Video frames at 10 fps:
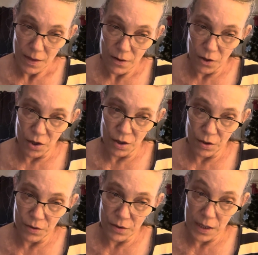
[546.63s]

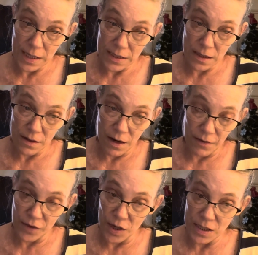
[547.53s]
her ex uh,
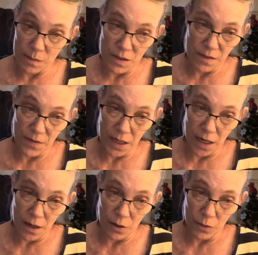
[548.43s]
Flossmas
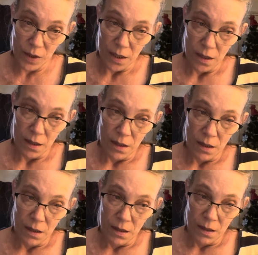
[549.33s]
video.
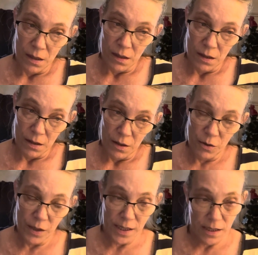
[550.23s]

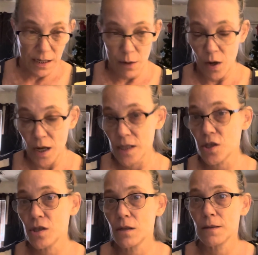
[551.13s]
Who else did I watch?